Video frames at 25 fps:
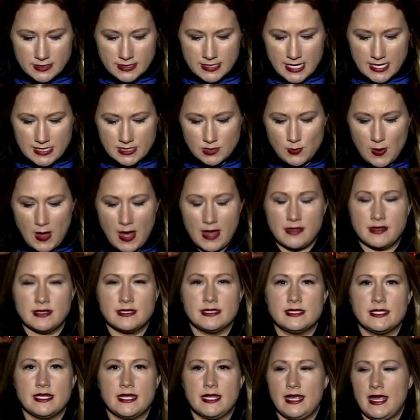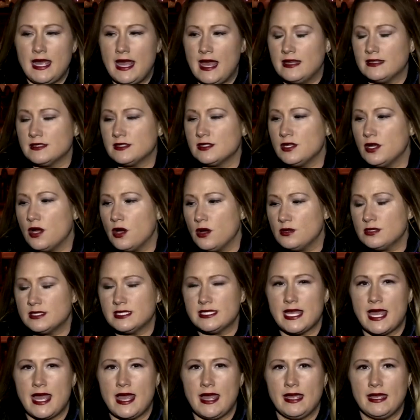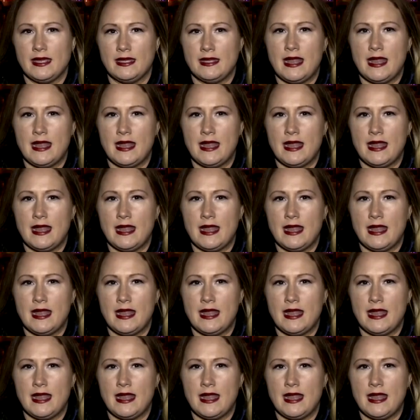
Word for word: says while the city has no say